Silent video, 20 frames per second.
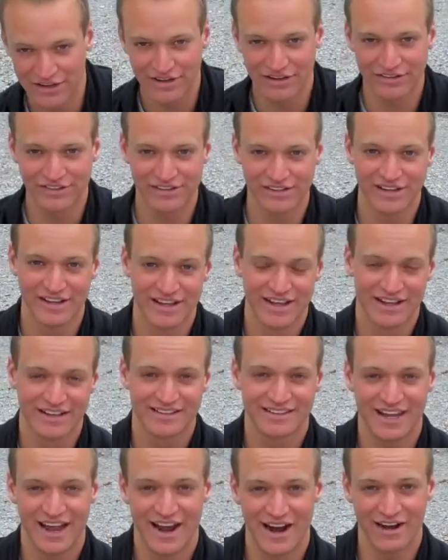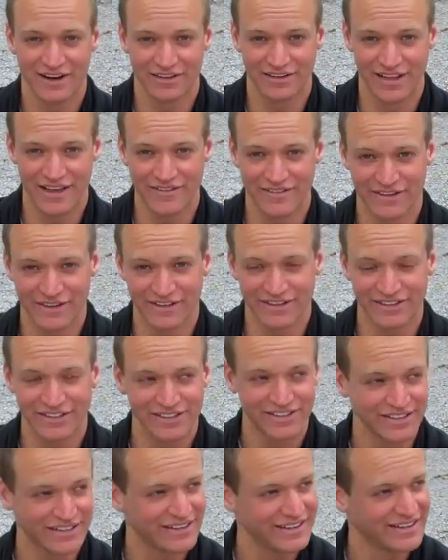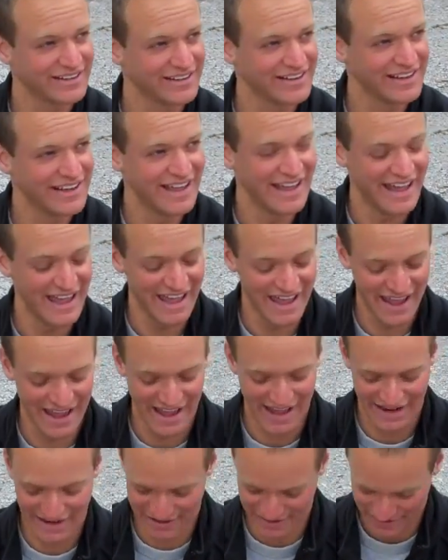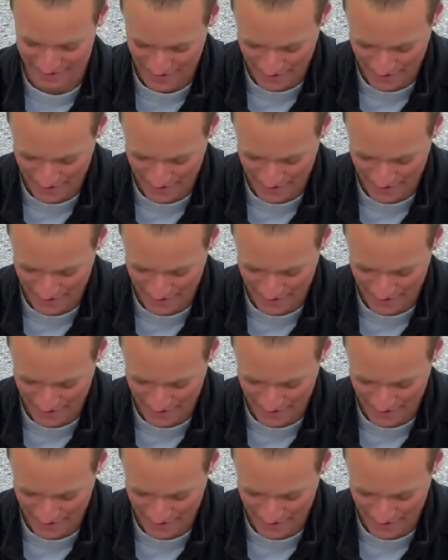use tire levers, and